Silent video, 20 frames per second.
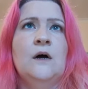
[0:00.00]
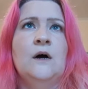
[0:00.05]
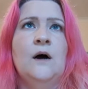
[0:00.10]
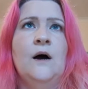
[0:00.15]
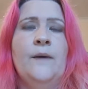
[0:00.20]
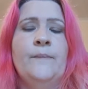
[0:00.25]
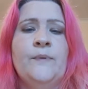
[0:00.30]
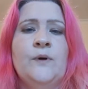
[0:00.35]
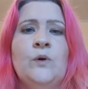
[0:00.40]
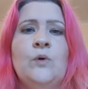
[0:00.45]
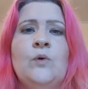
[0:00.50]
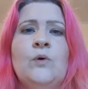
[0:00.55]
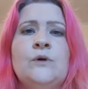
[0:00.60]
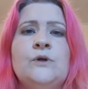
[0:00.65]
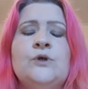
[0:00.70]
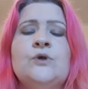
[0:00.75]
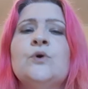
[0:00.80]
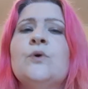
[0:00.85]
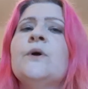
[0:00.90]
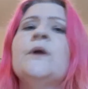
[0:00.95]
I'm not
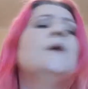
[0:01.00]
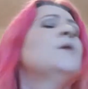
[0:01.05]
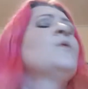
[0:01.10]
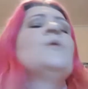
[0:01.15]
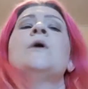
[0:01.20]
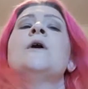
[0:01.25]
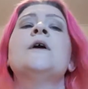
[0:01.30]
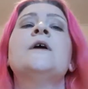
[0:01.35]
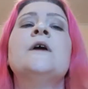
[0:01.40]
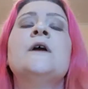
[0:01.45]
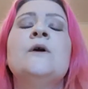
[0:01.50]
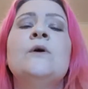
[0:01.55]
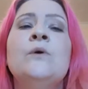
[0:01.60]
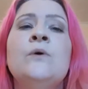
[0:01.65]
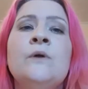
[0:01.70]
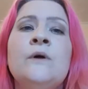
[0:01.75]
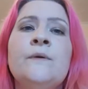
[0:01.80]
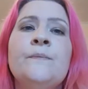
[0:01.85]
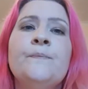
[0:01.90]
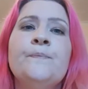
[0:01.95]
enjoying working
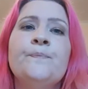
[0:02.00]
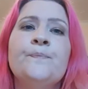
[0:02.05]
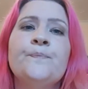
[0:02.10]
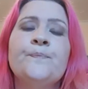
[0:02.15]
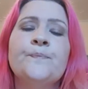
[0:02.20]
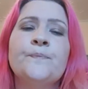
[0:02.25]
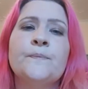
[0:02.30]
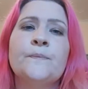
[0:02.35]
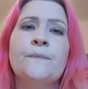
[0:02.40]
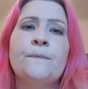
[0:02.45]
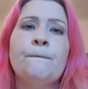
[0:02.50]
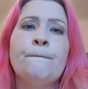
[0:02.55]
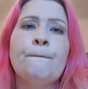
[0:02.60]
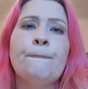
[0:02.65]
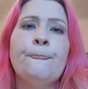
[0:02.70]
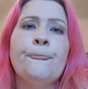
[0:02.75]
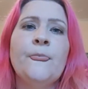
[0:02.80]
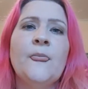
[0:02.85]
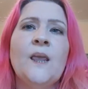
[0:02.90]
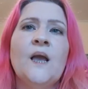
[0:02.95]
on it.
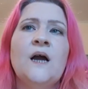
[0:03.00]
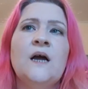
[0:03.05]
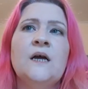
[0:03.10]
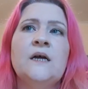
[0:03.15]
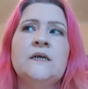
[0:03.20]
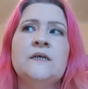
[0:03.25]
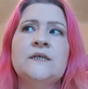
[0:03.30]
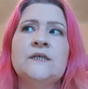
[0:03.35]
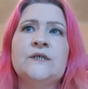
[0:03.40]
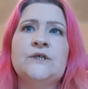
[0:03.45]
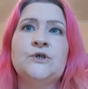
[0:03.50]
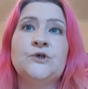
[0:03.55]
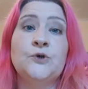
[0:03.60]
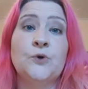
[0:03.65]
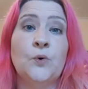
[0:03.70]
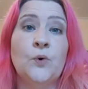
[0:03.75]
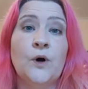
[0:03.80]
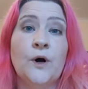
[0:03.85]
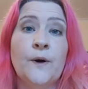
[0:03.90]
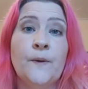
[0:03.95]
It's a
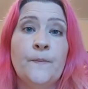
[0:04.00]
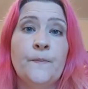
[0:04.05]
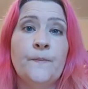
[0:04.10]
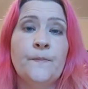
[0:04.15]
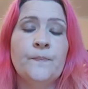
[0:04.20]
chore.